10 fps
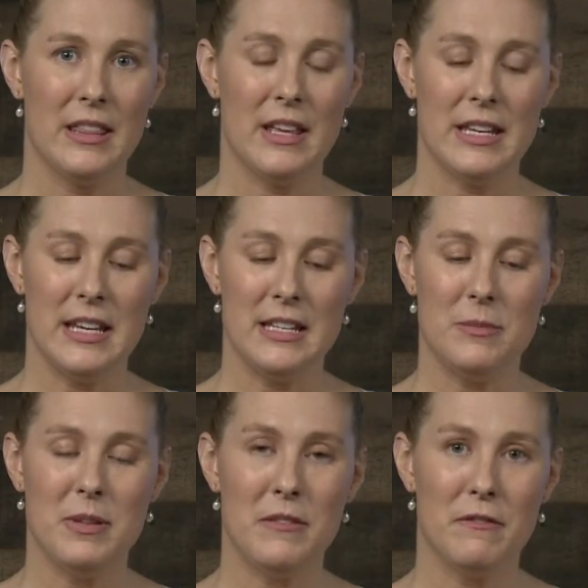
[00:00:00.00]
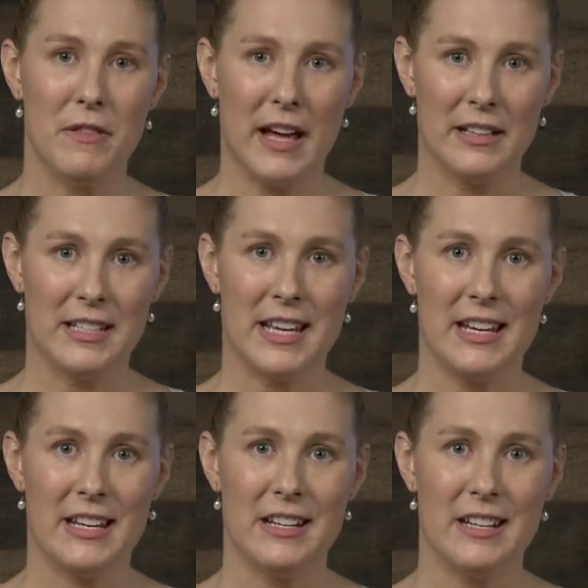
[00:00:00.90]
They need to be
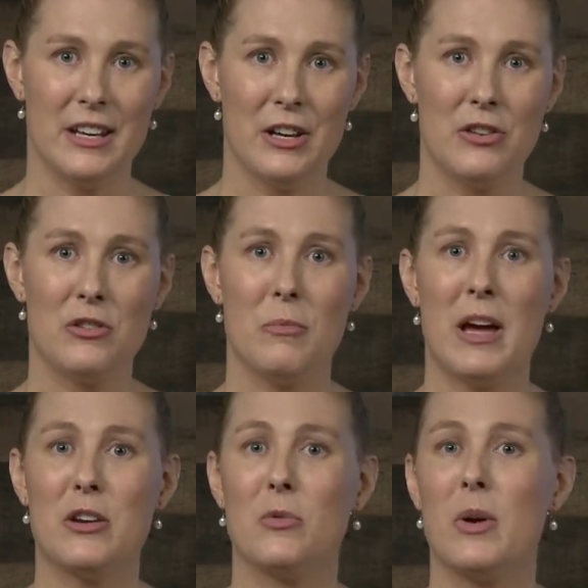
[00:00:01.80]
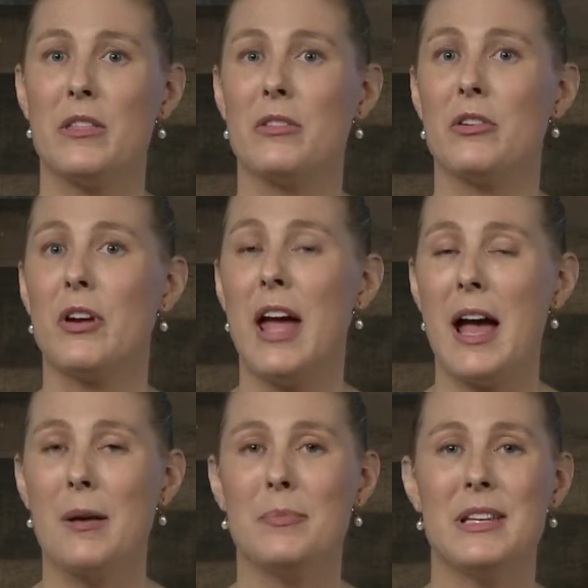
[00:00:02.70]
validated. No matter whether they're
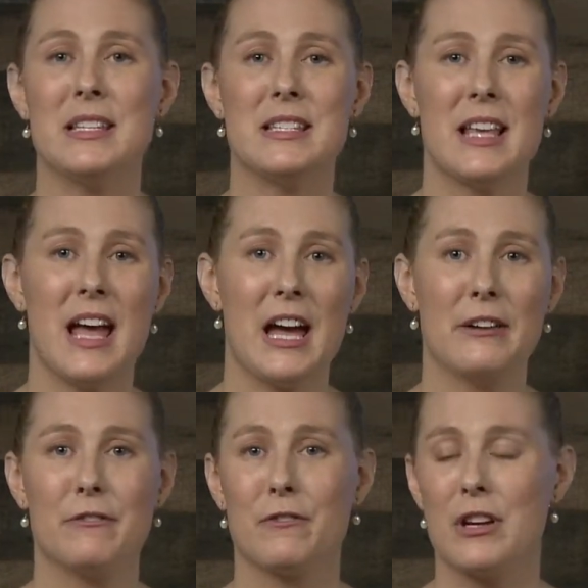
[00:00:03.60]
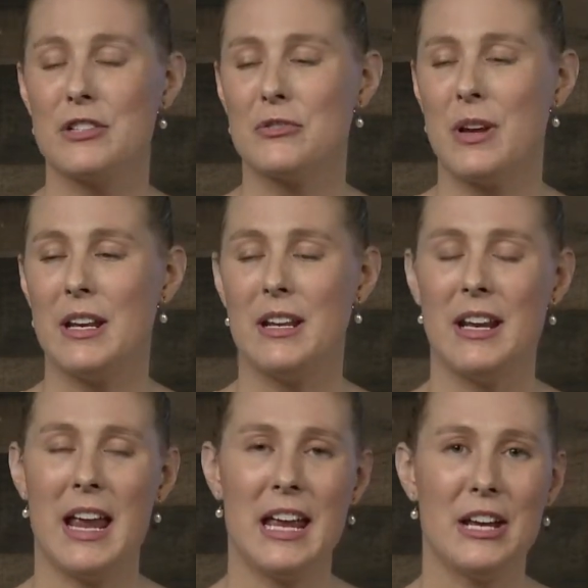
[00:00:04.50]
happy, sad, frustrated,
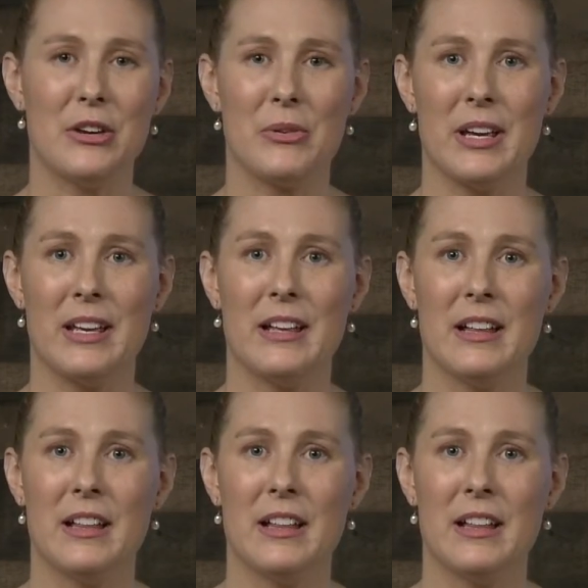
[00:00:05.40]
angry,